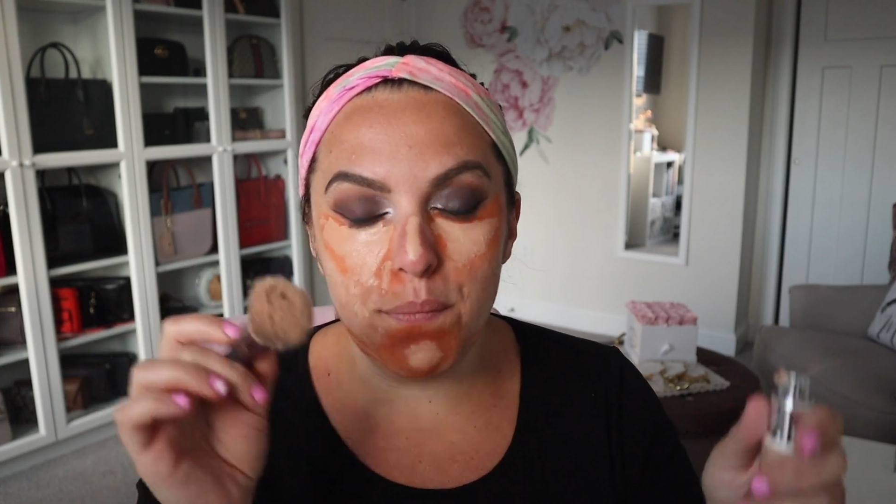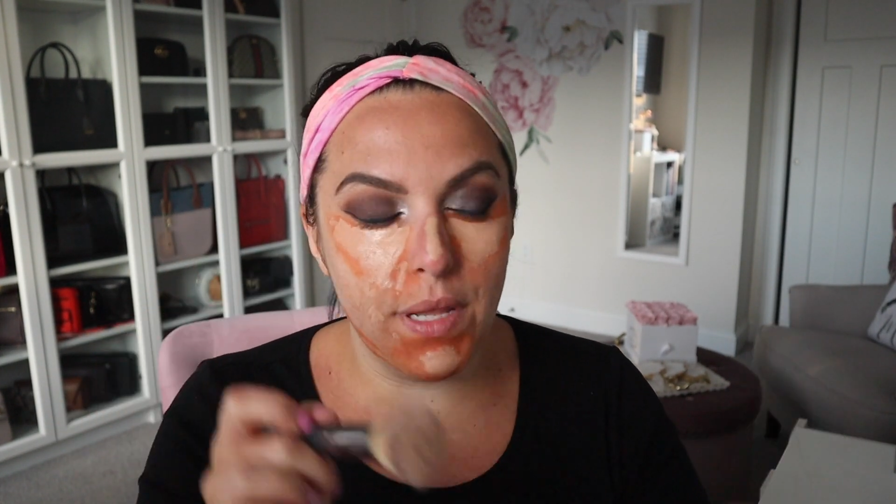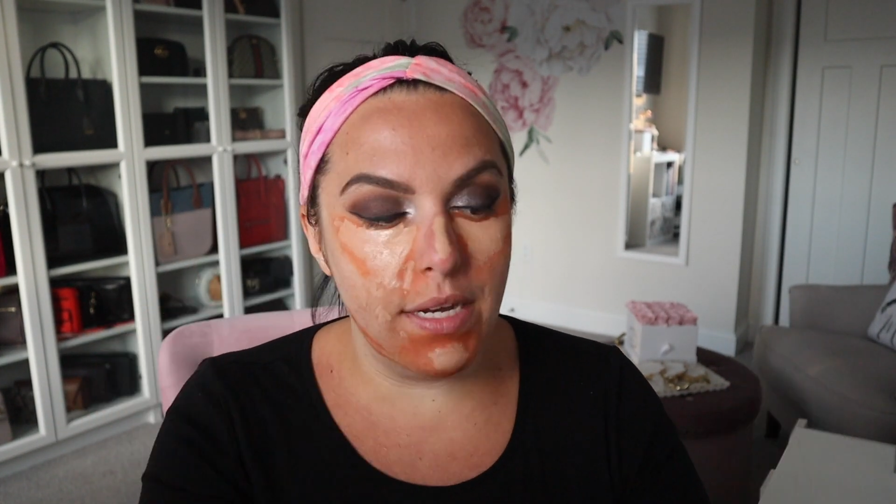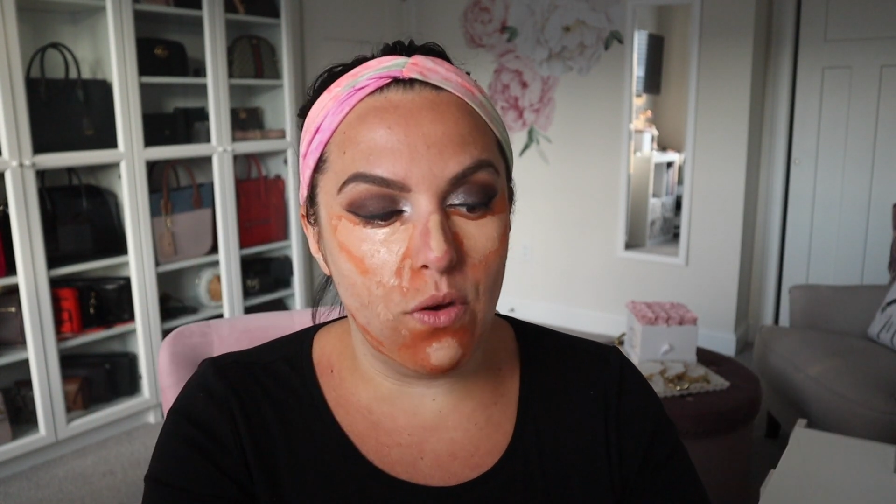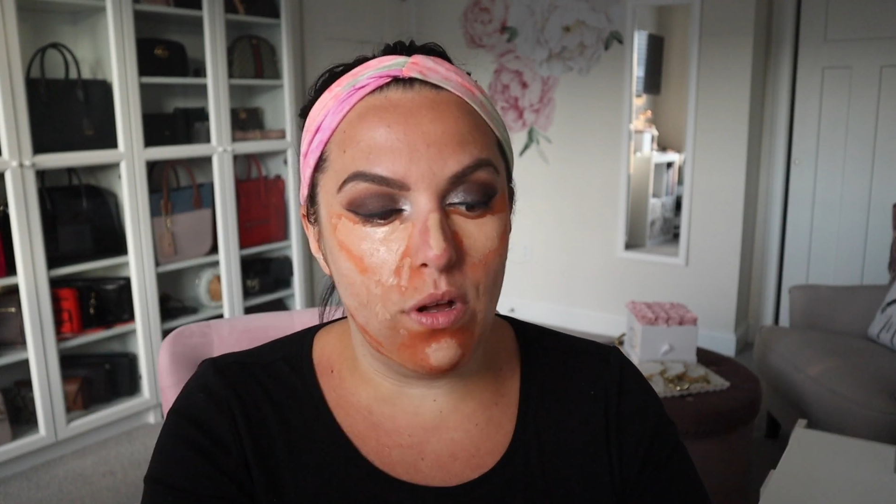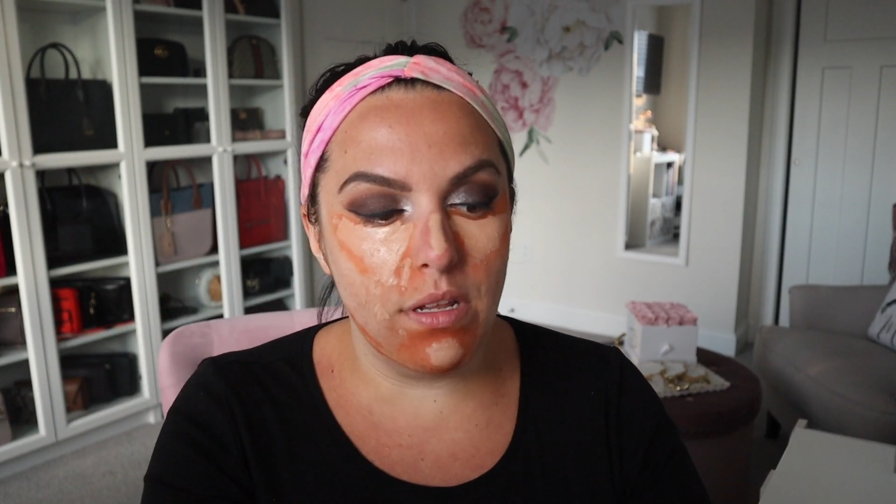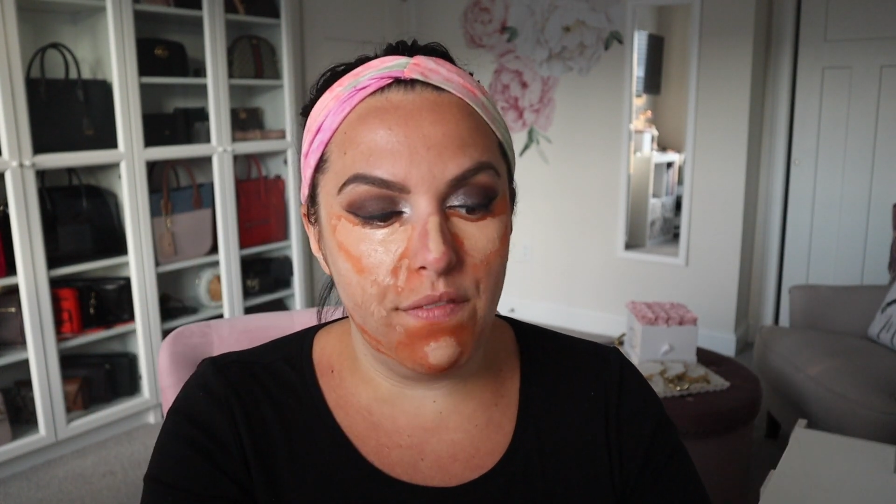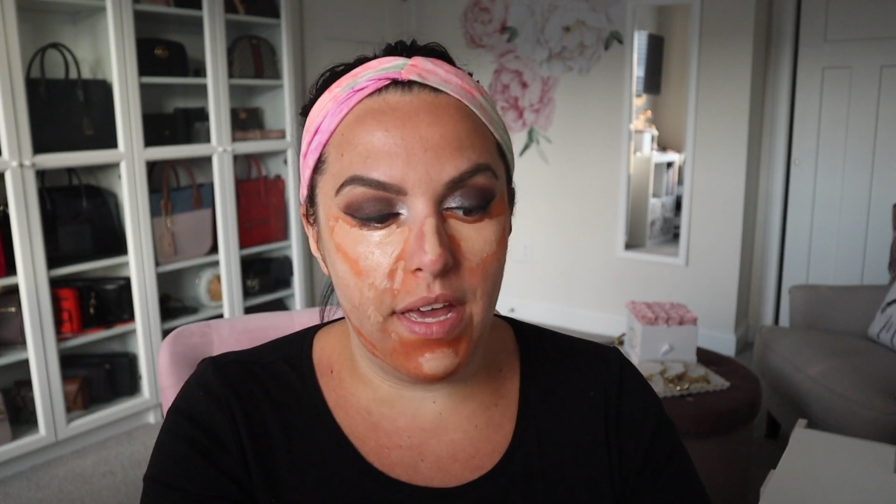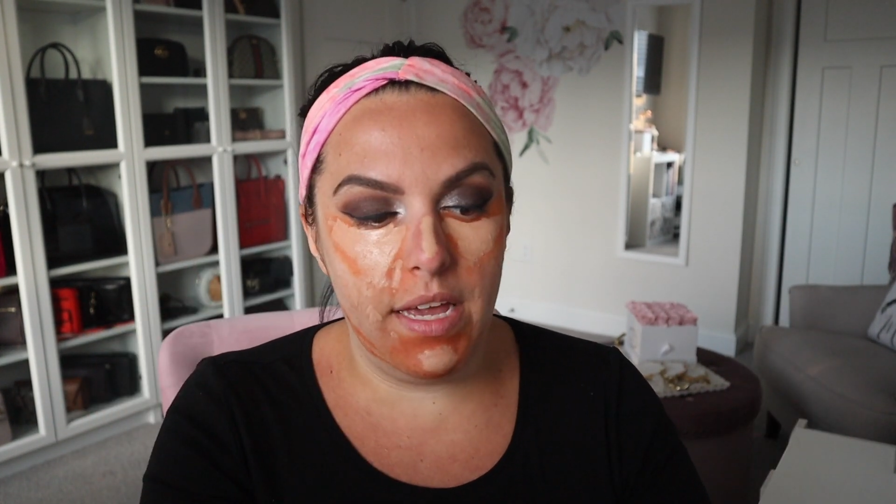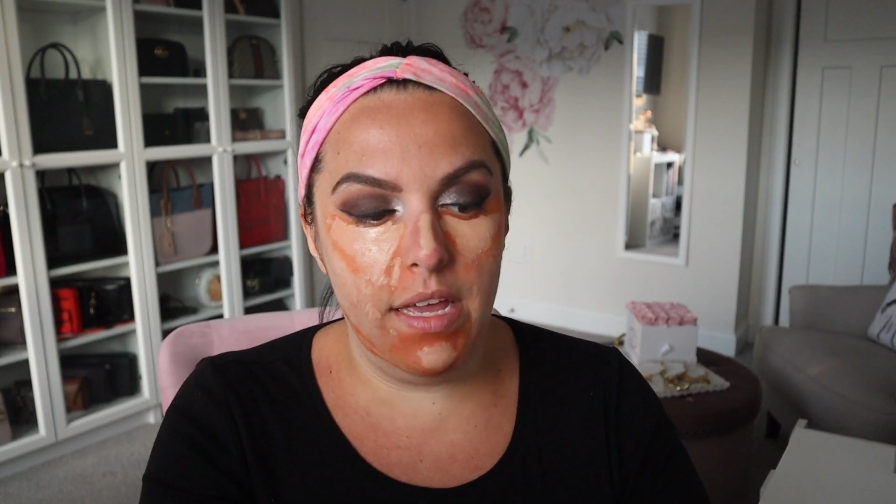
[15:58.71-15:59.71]
blend all of
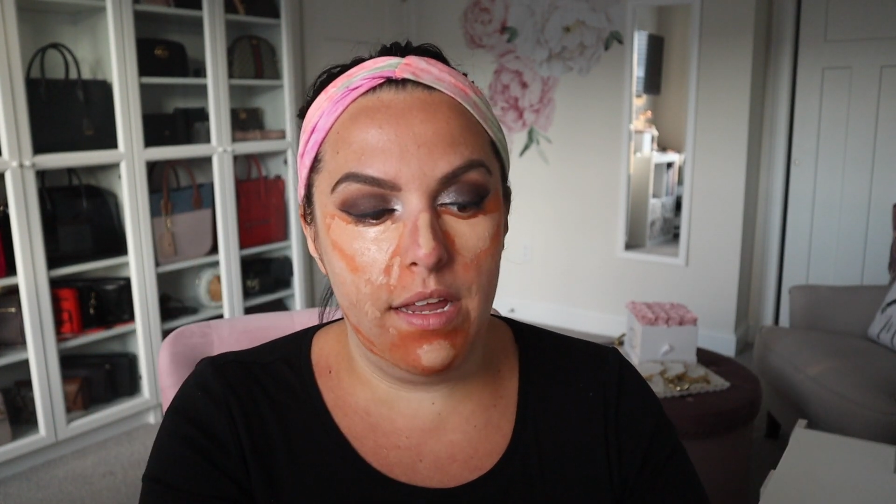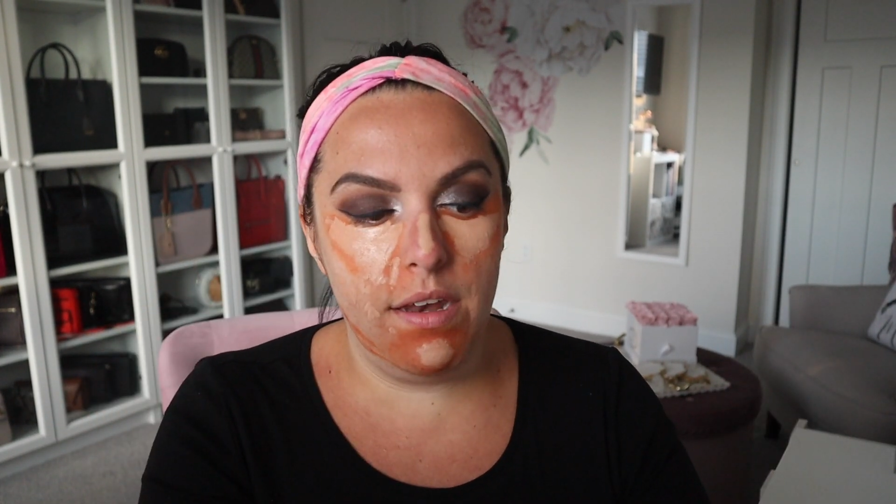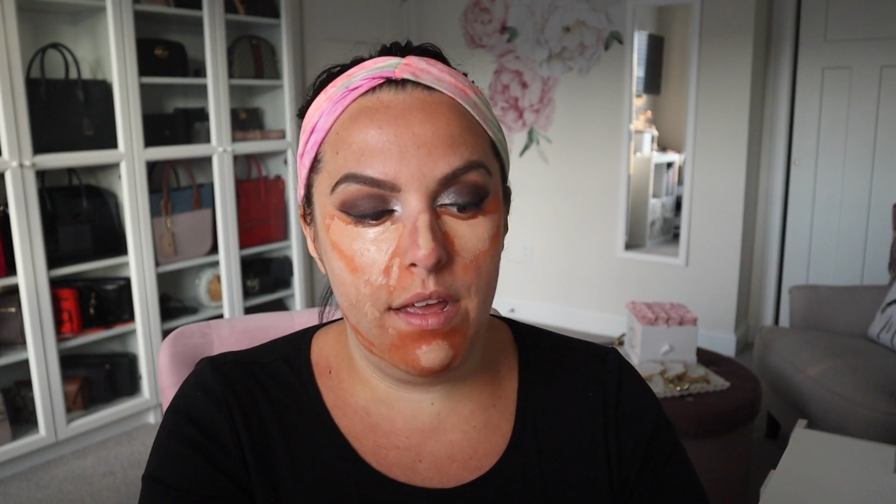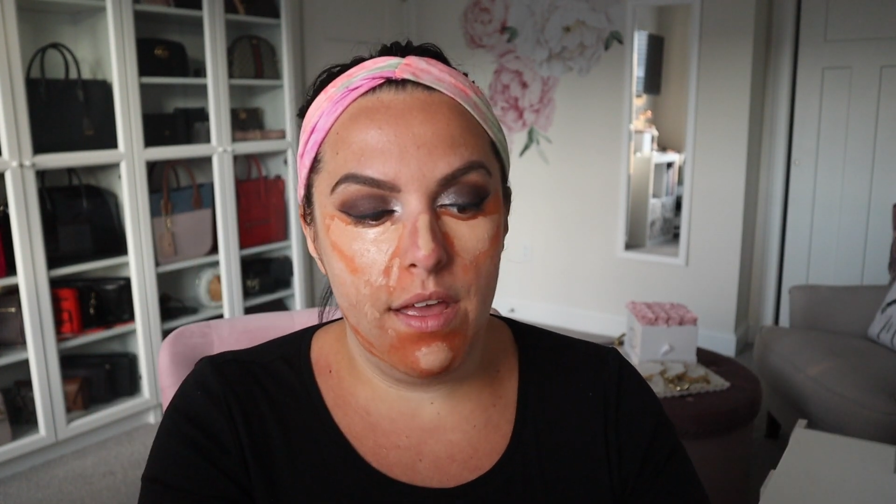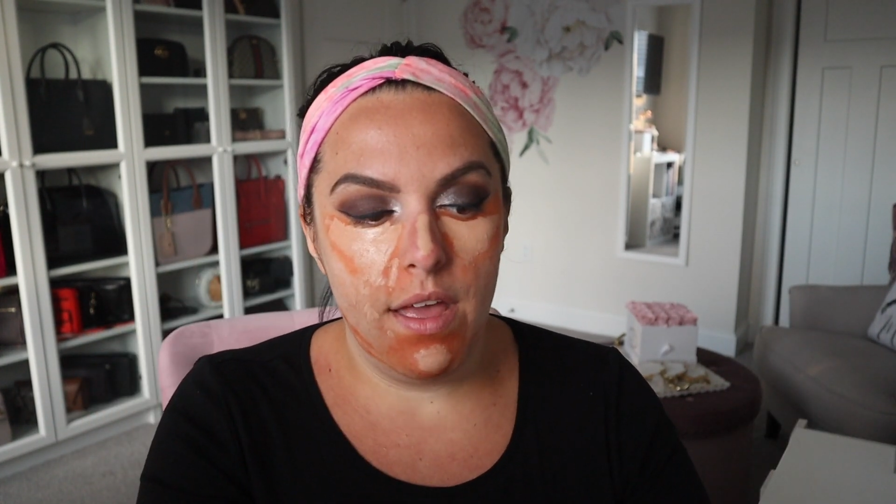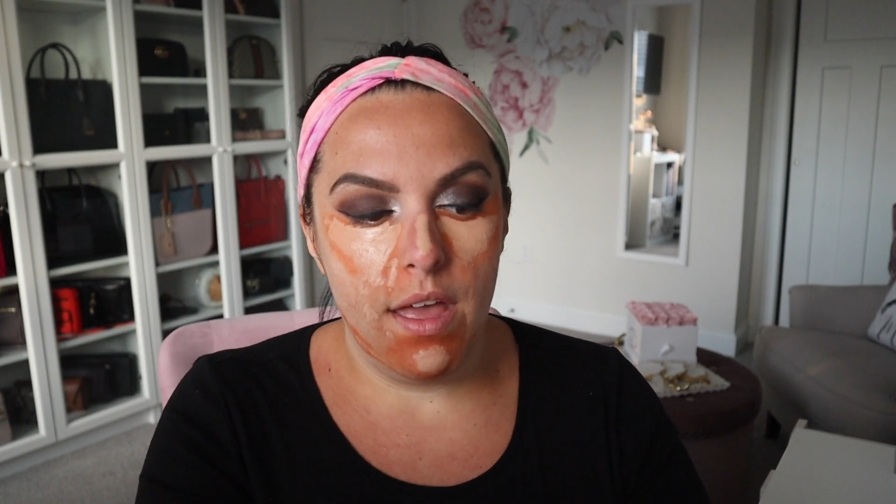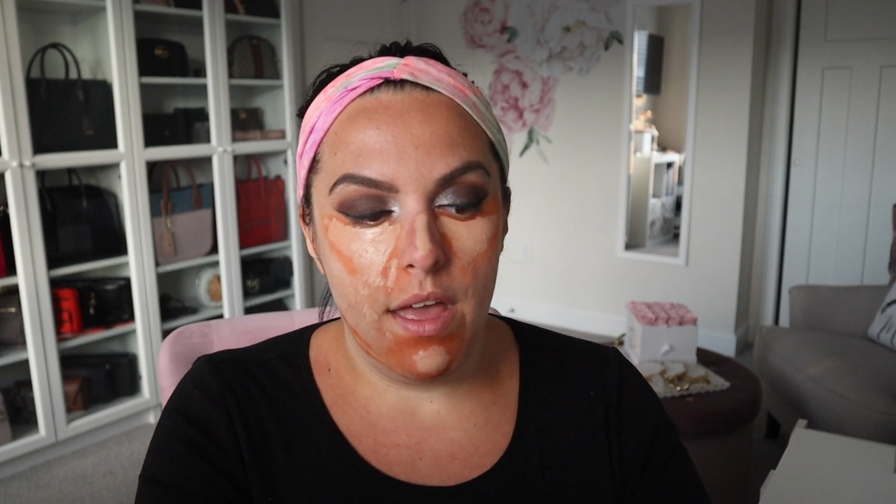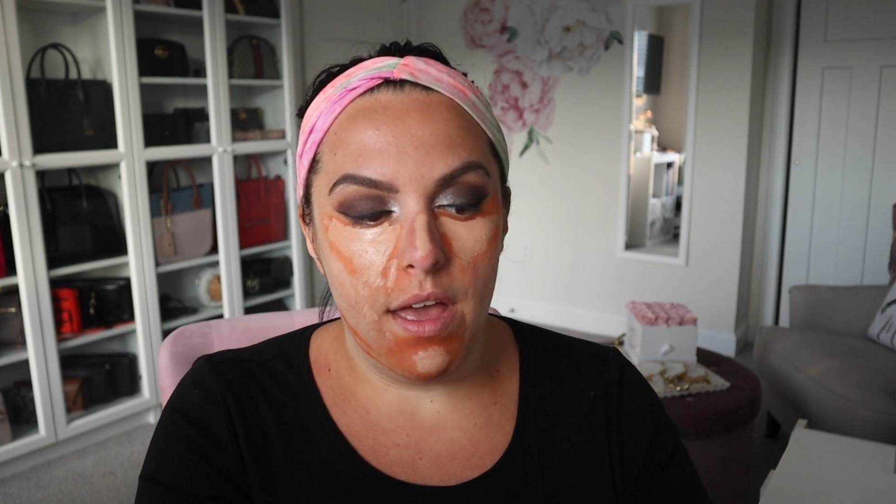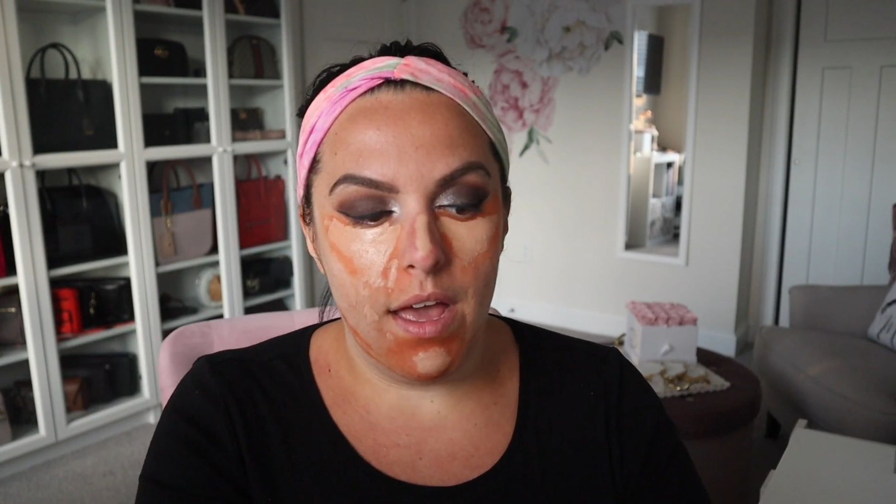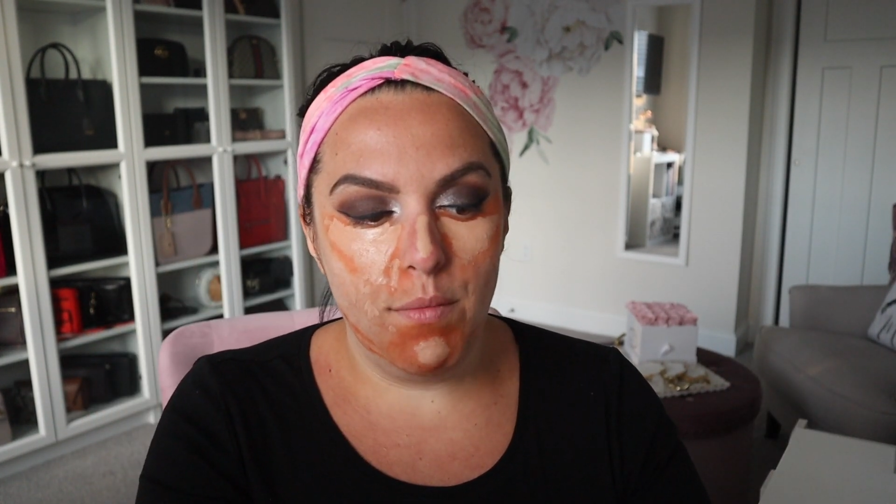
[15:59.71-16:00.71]
that in.
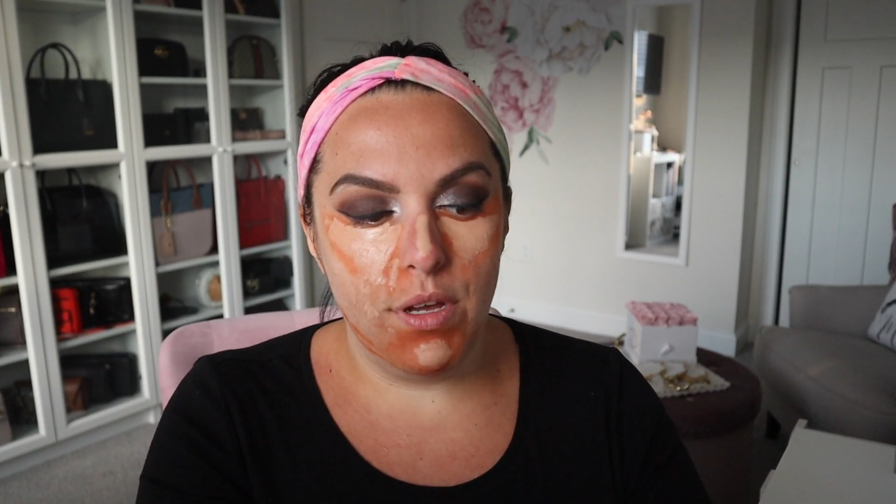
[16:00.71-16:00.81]
I'm